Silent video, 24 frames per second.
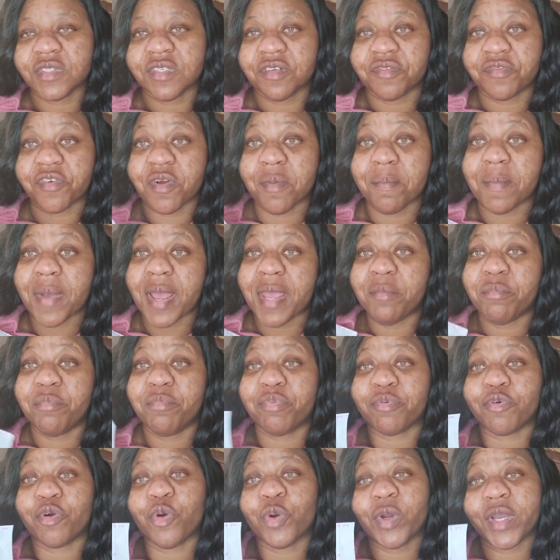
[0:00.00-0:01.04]
from my
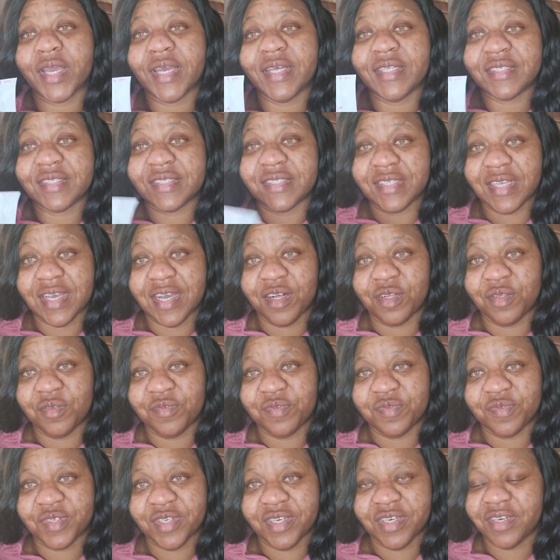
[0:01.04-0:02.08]
broken
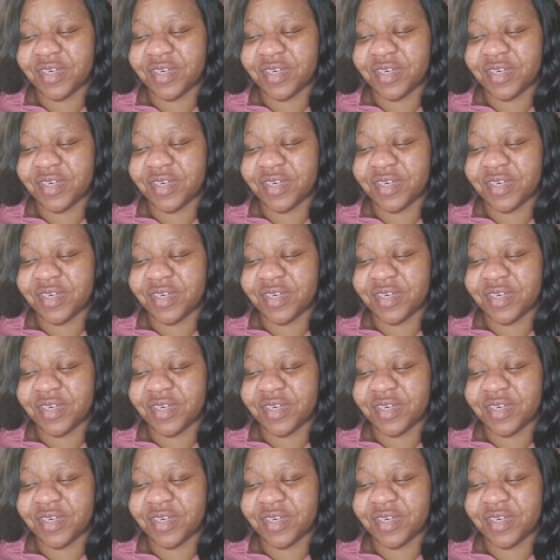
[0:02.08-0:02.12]
self.